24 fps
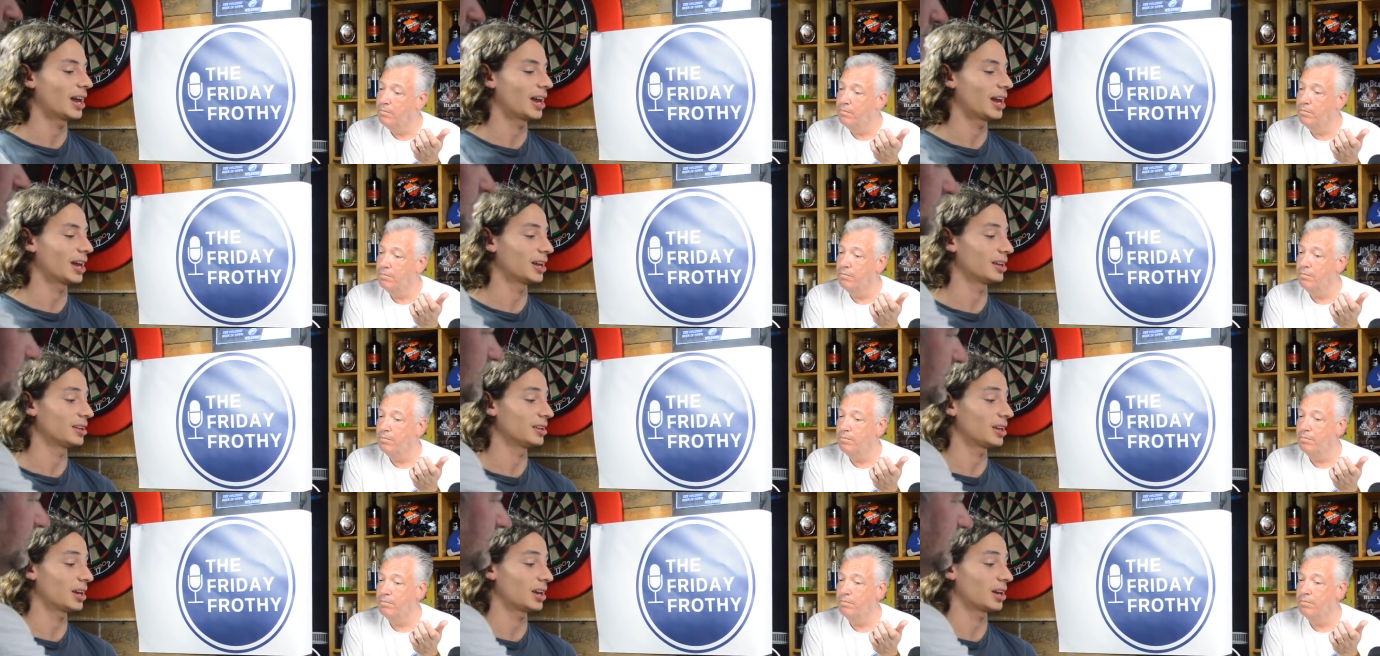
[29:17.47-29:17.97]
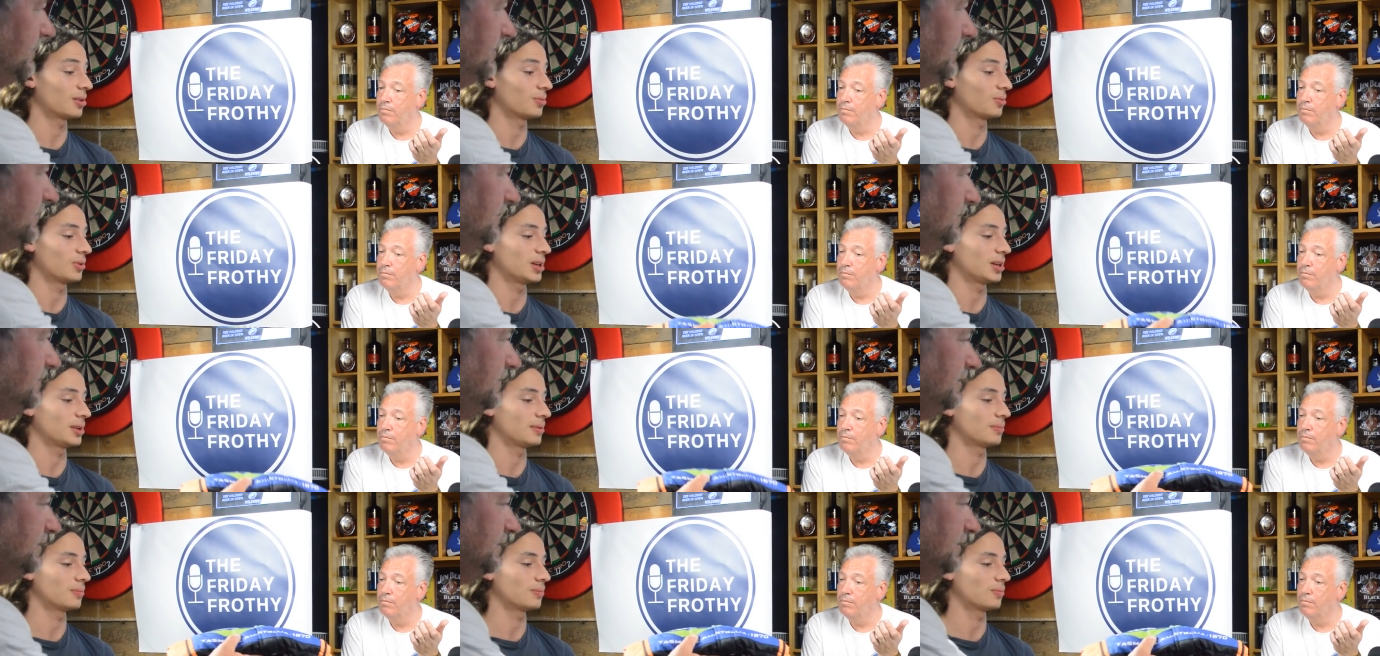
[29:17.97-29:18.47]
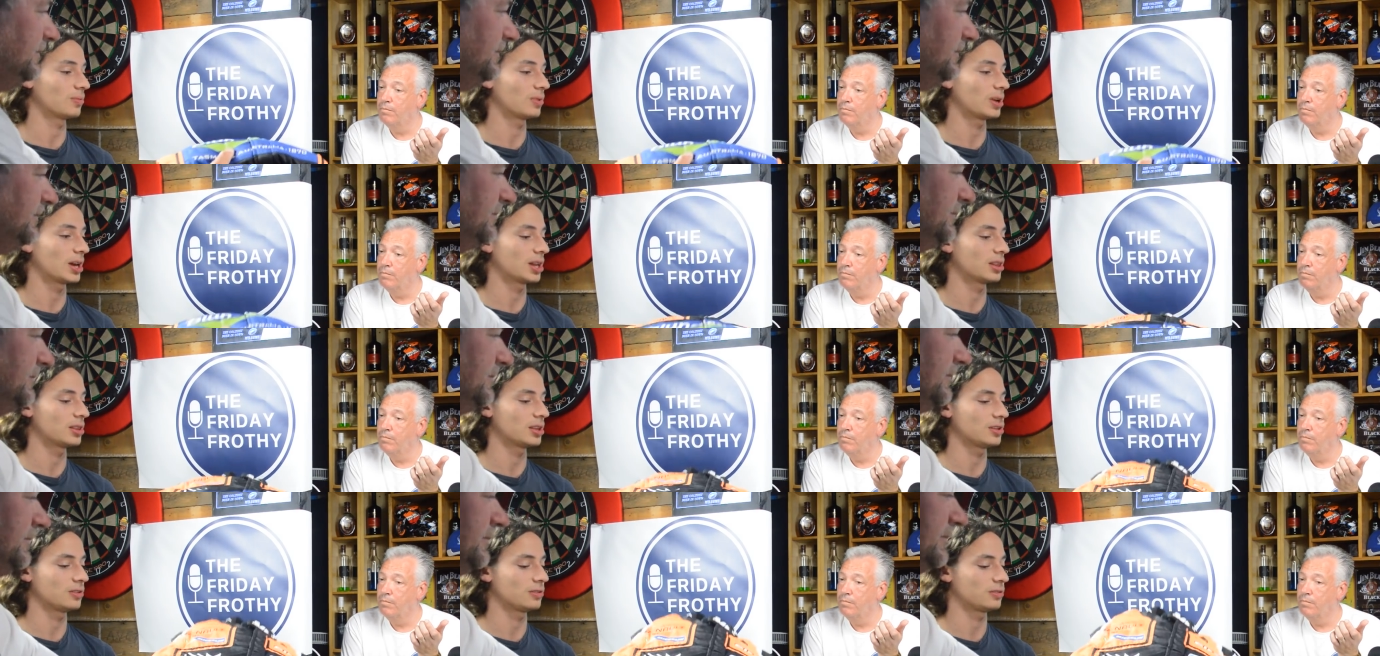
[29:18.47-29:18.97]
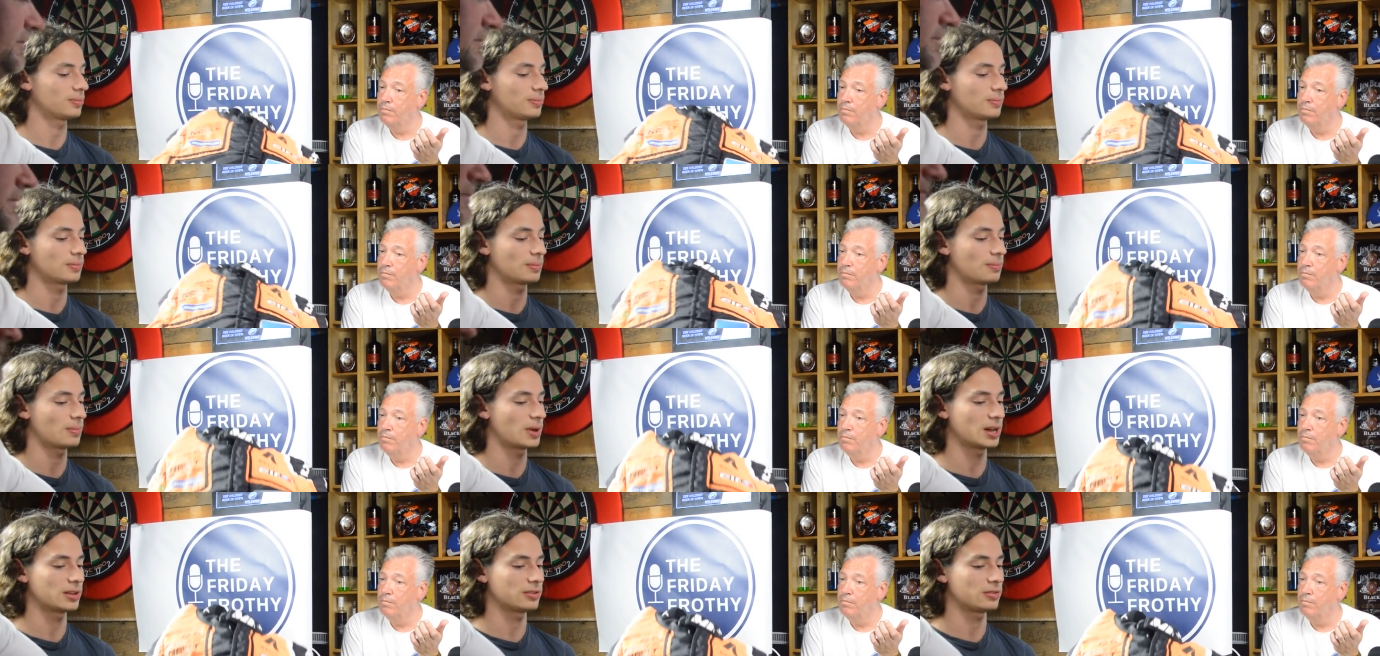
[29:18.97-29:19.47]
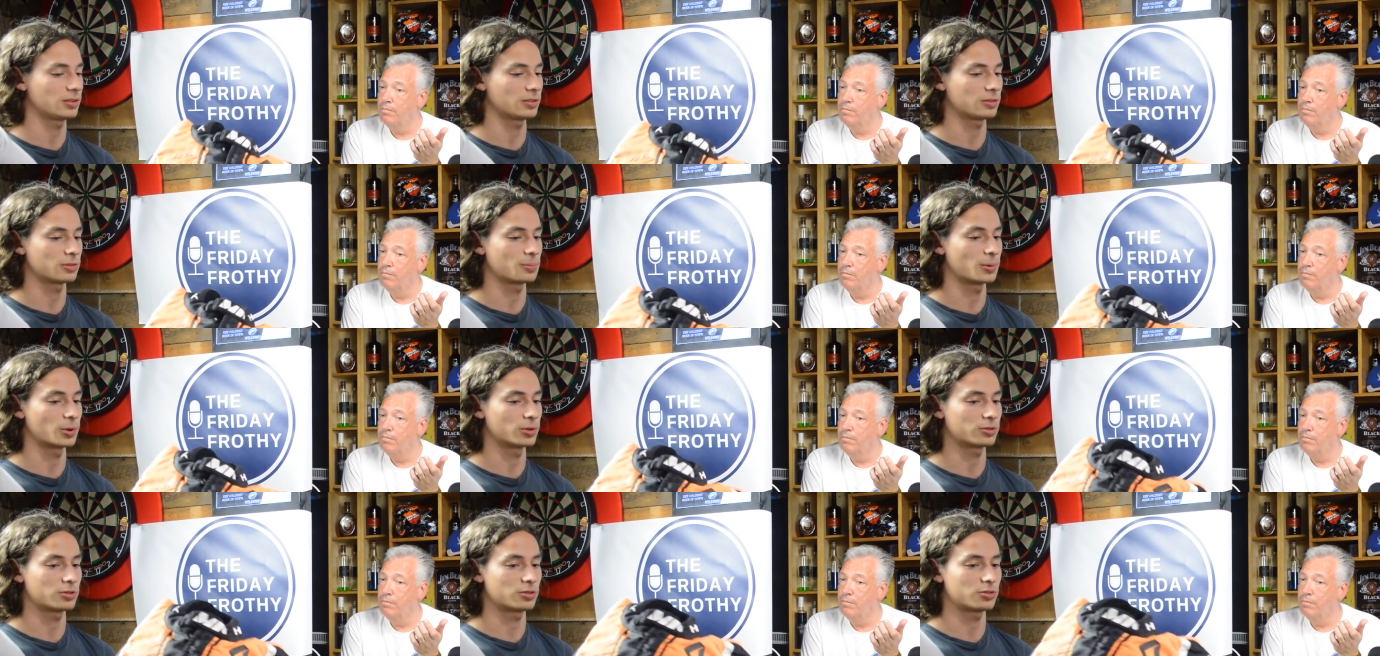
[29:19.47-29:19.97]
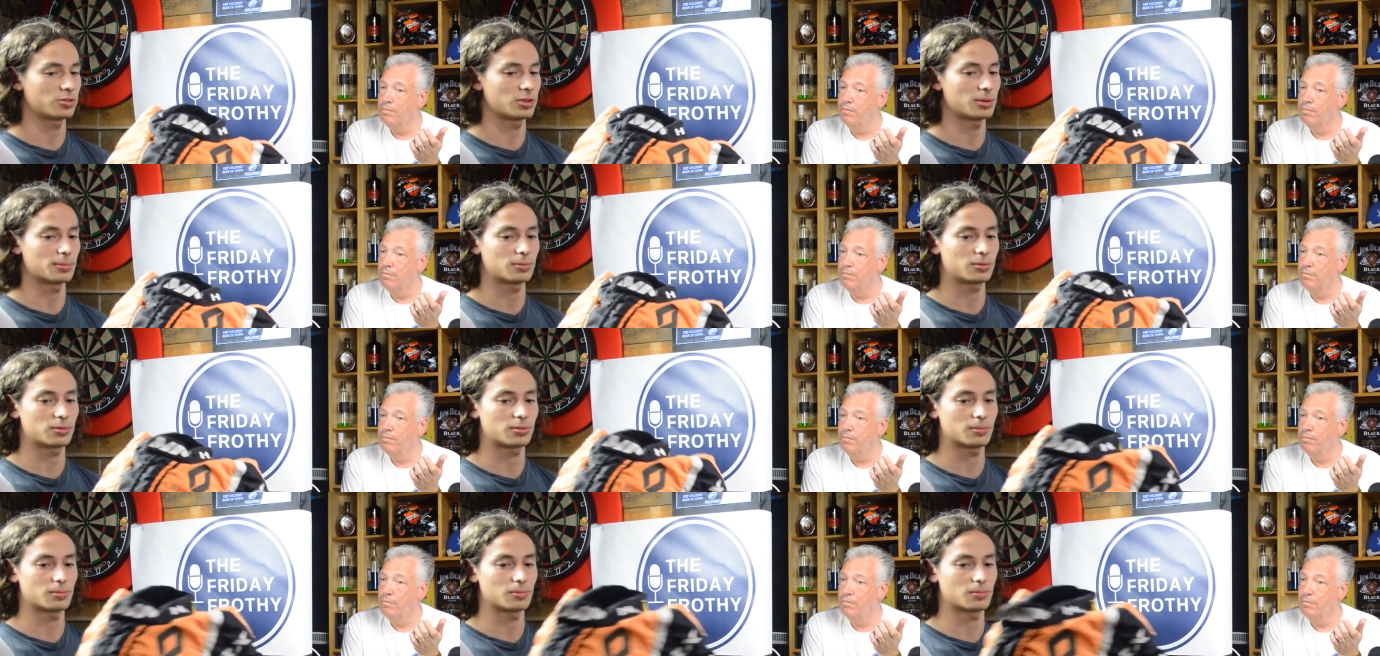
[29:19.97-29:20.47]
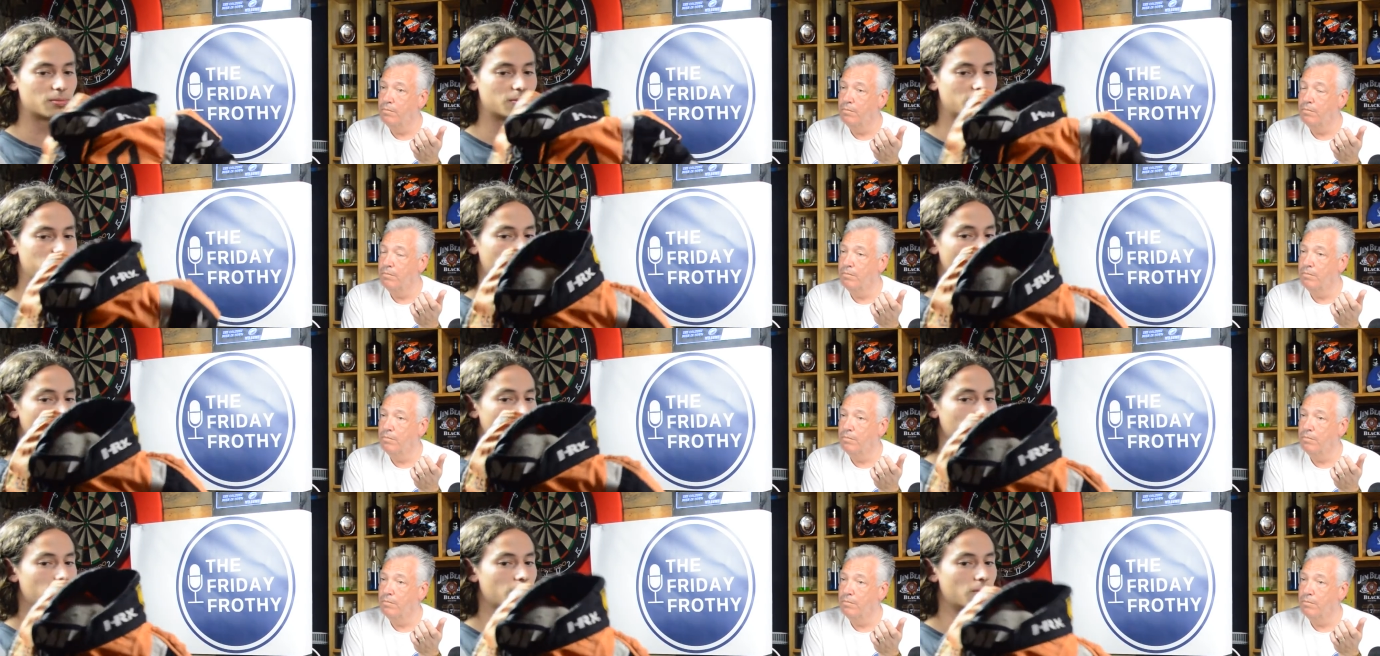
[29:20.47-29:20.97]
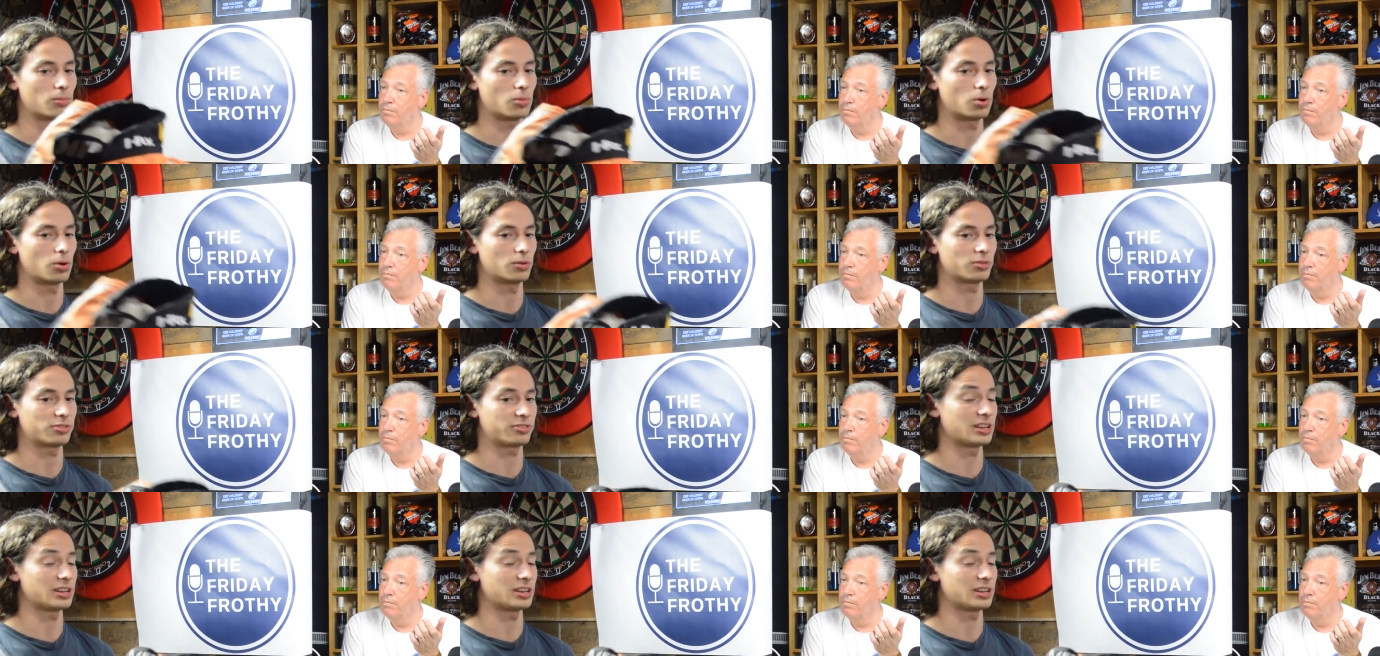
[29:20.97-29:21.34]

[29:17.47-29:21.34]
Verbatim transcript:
Speaker 1: And yeah, we we had these amazing sponsorships from oh, yeah.